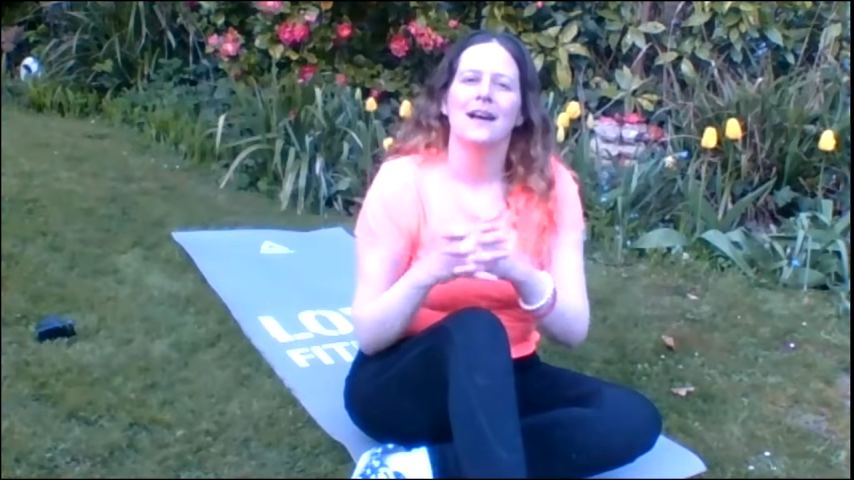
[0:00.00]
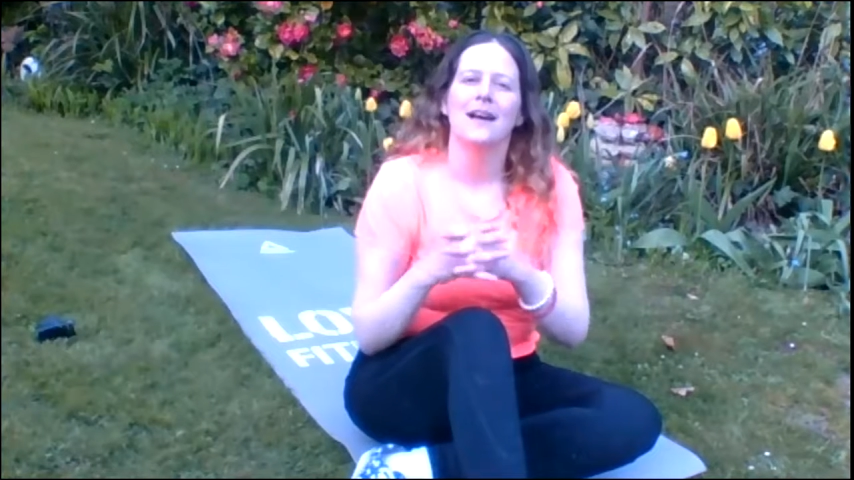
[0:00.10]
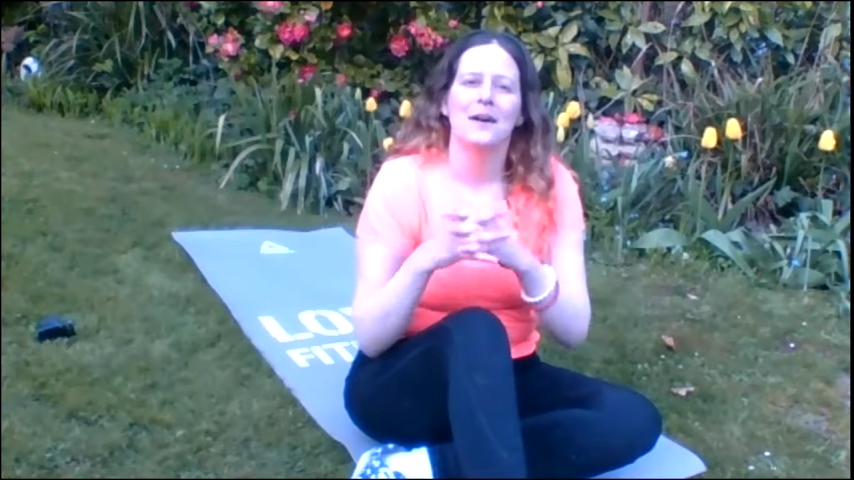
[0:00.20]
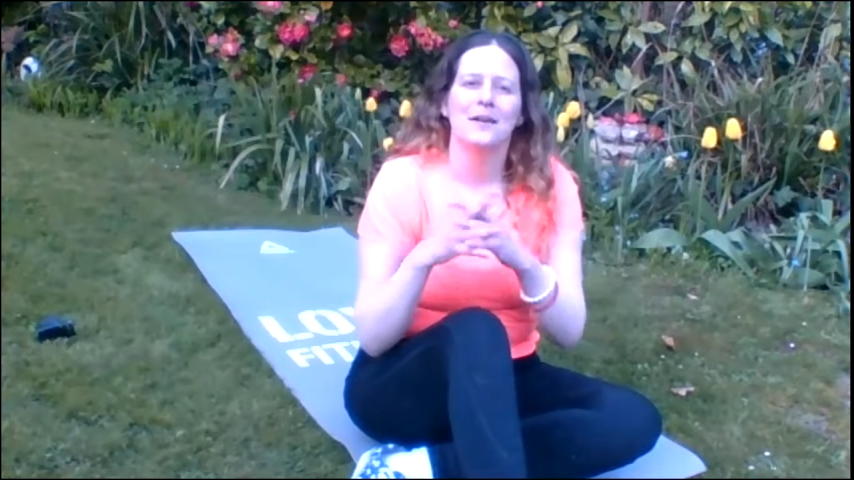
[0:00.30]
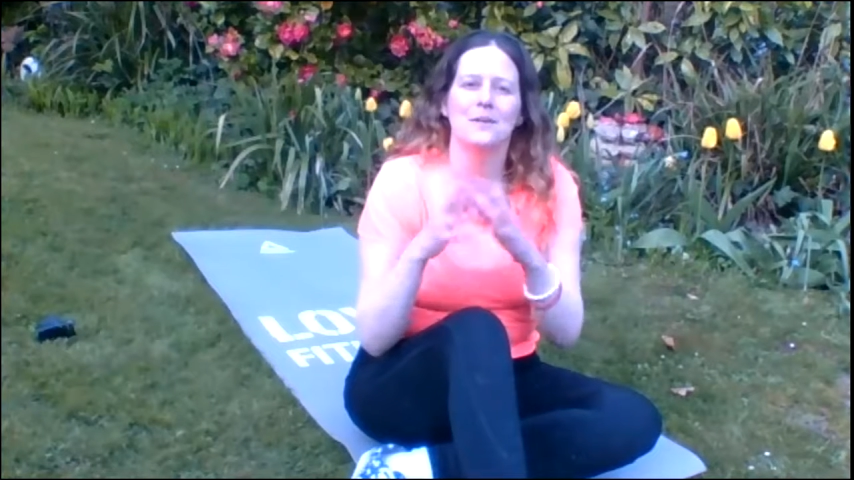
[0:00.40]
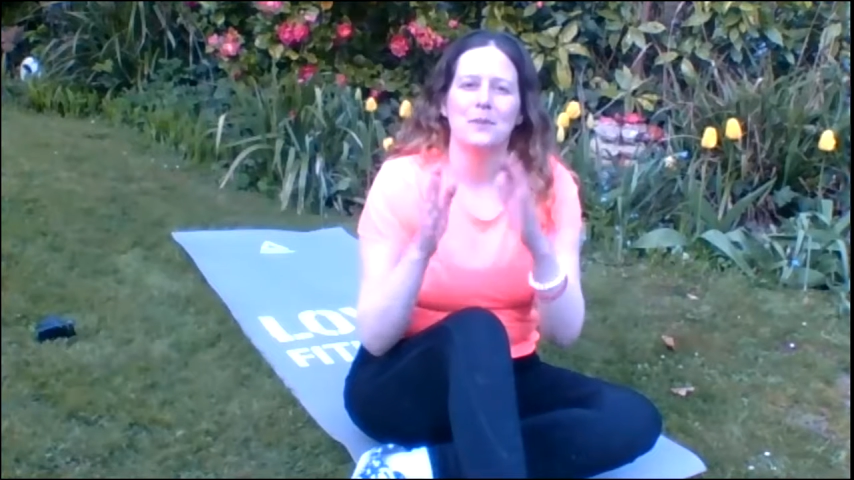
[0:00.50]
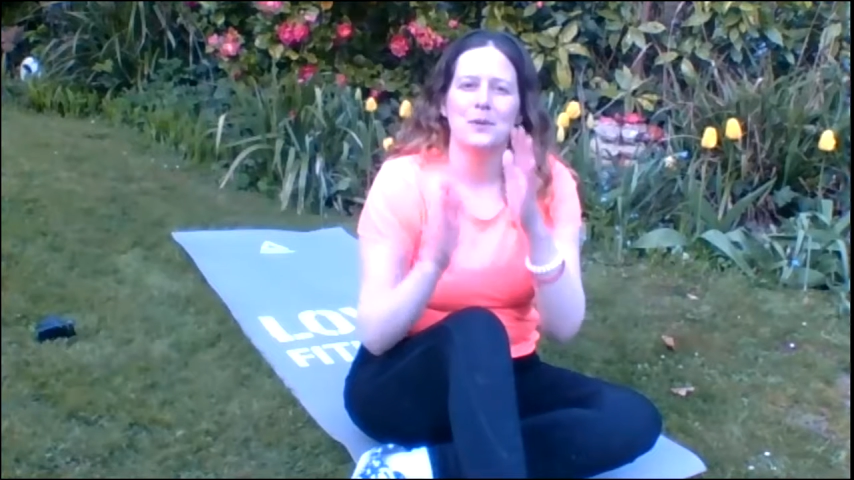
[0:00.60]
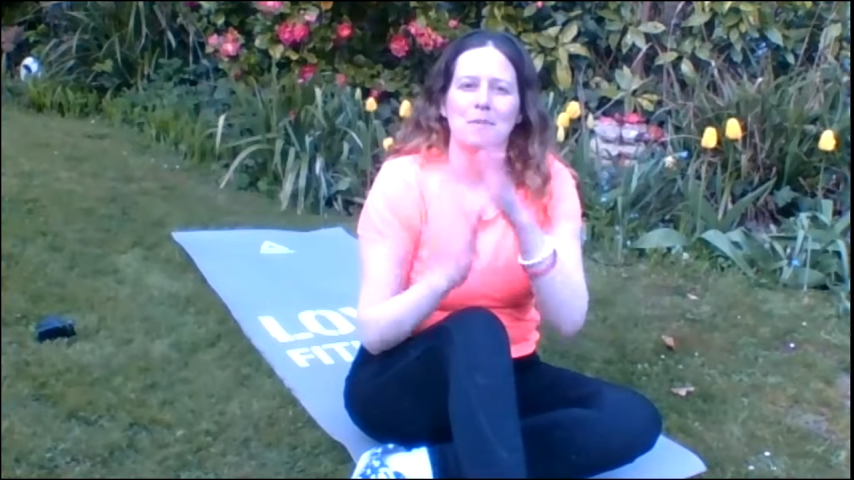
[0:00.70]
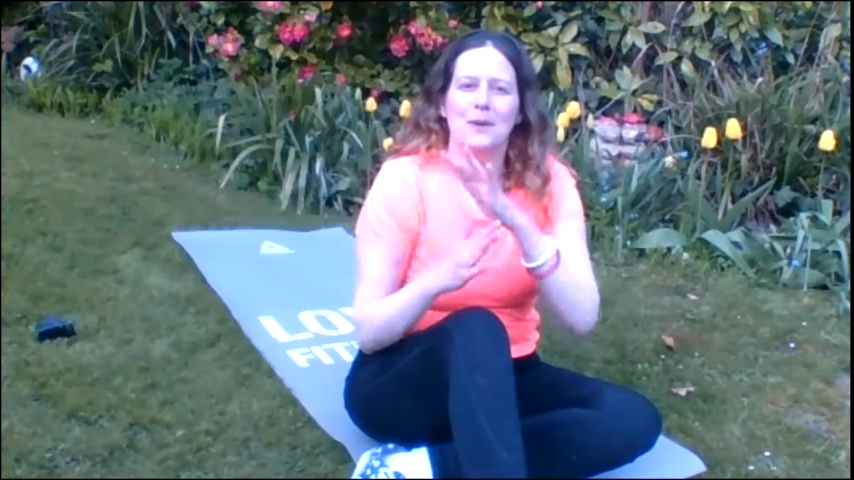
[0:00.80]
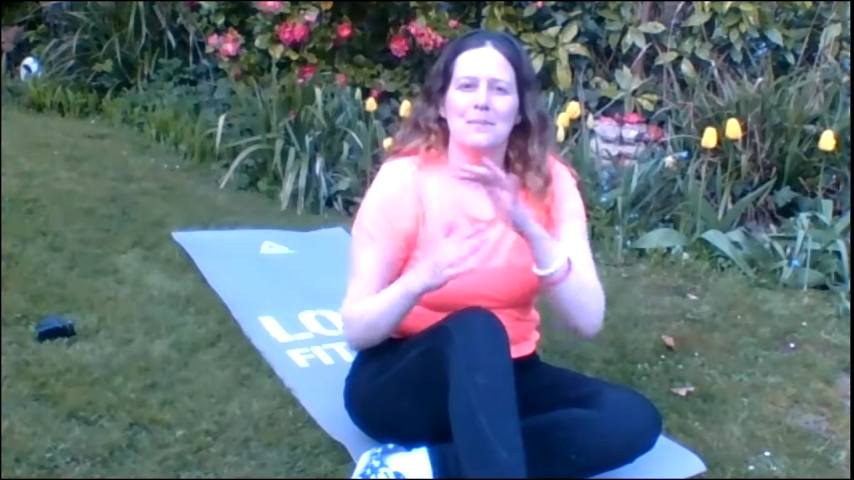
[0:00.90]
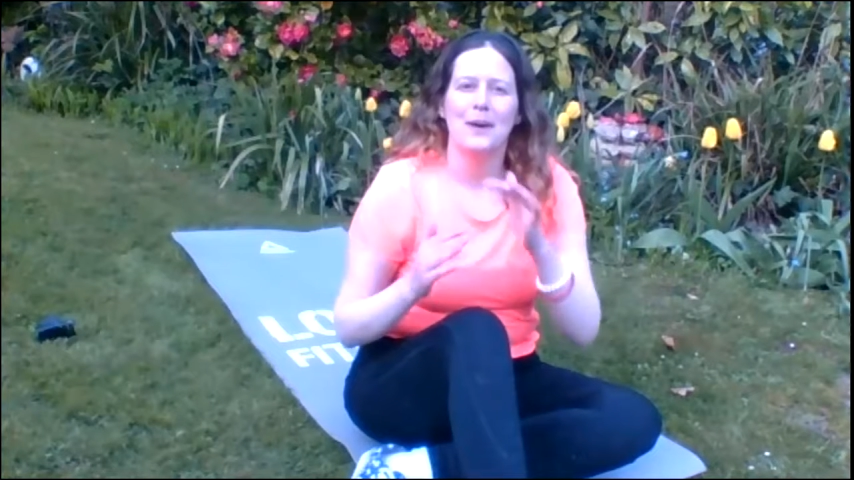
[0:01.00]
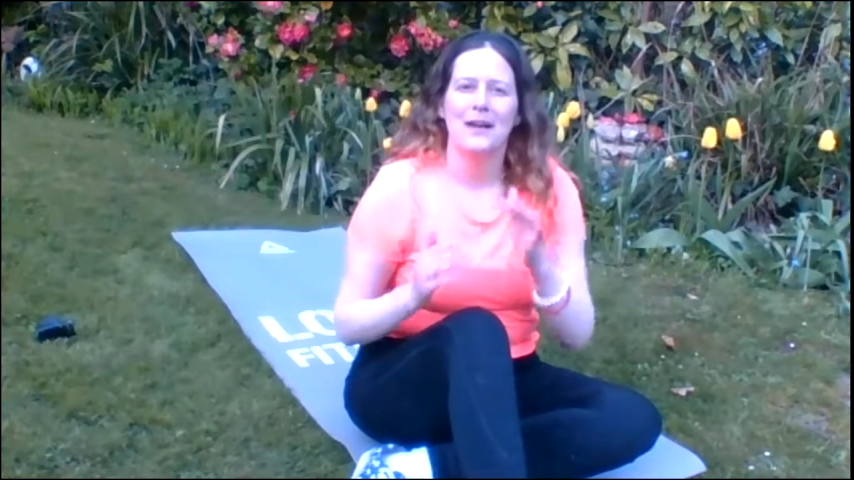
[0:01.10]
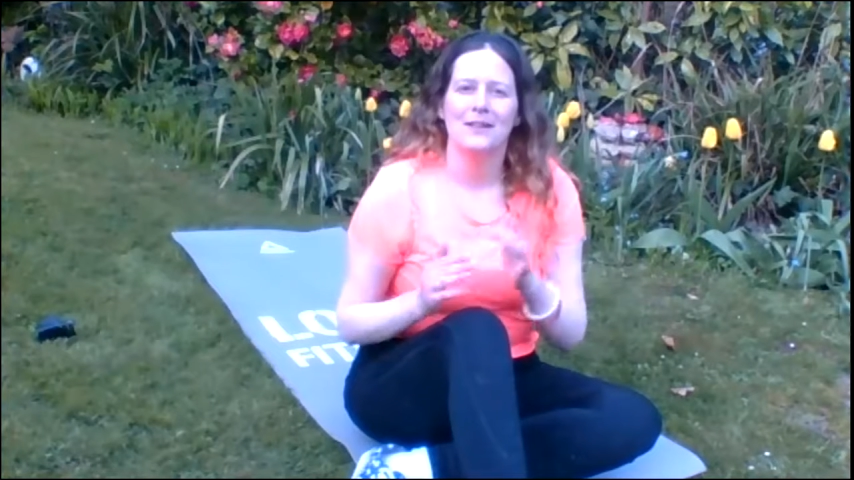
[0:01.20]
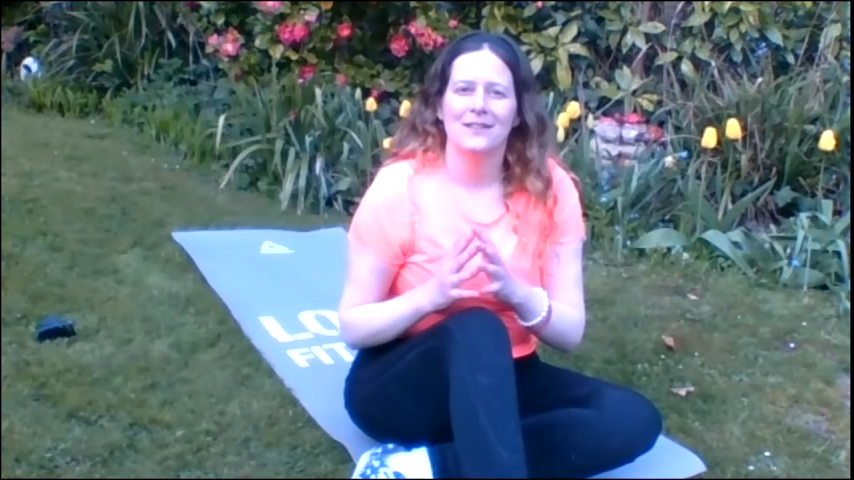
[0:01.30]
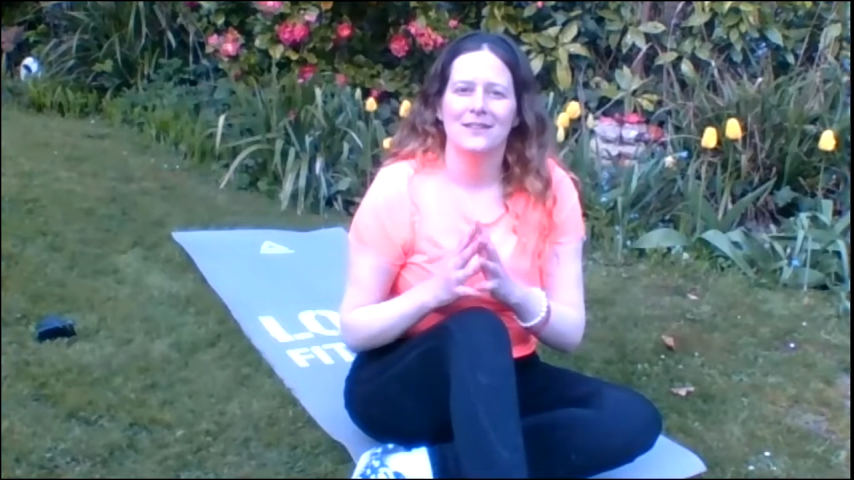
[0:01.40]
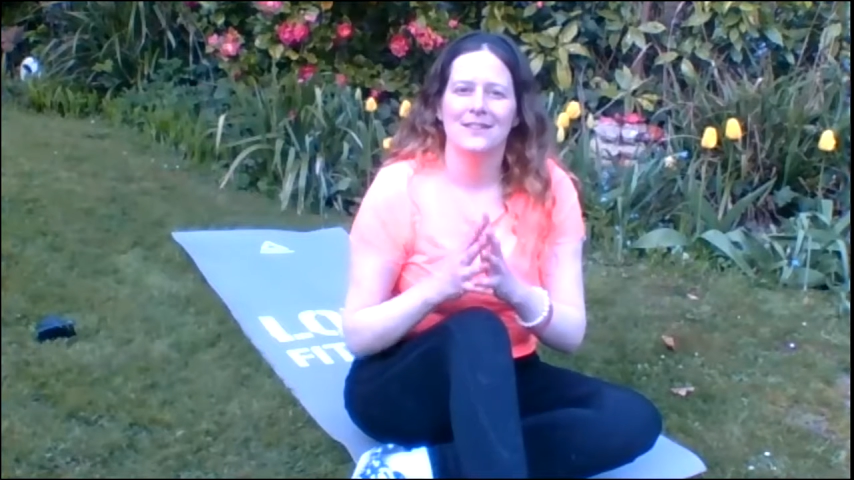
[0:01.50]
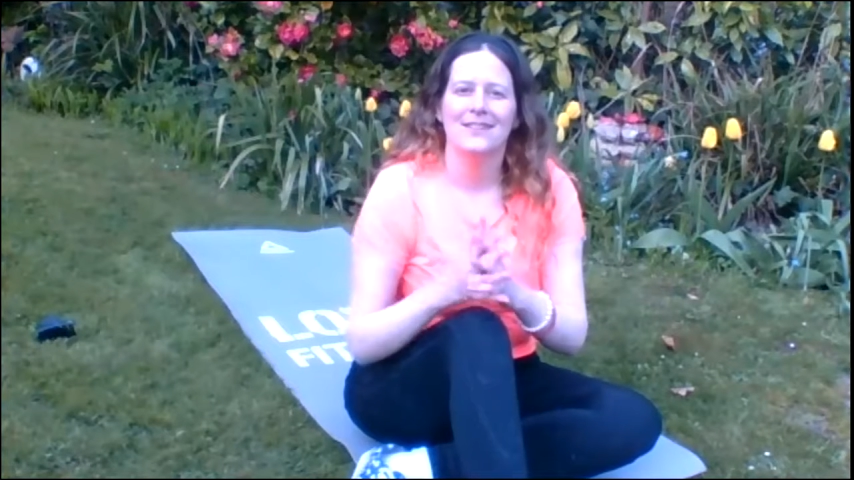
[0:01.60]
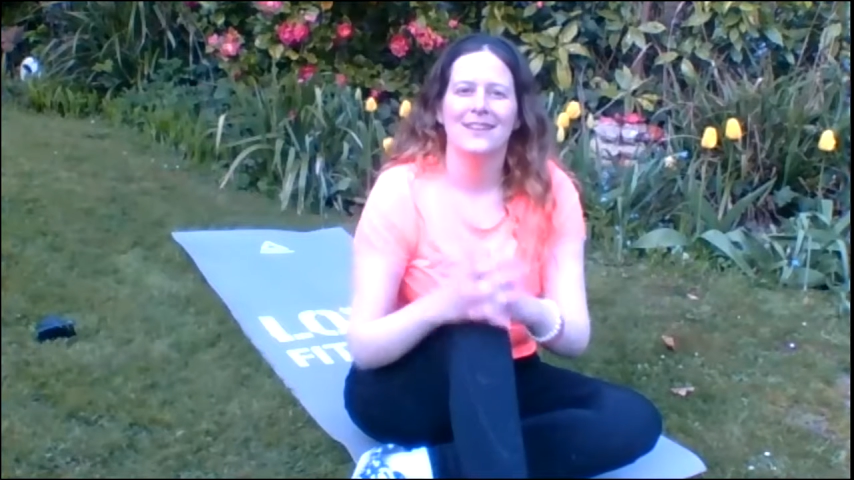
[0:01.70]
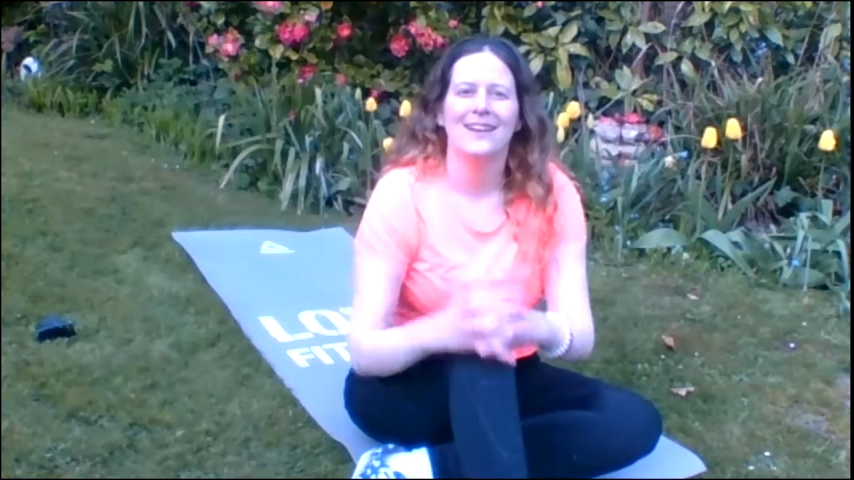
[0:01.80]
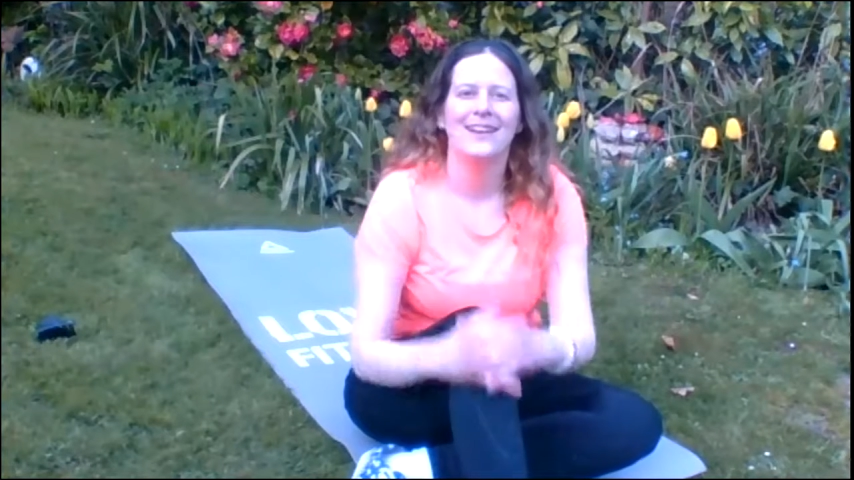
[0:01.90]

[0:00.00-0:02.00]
and body-mind balance.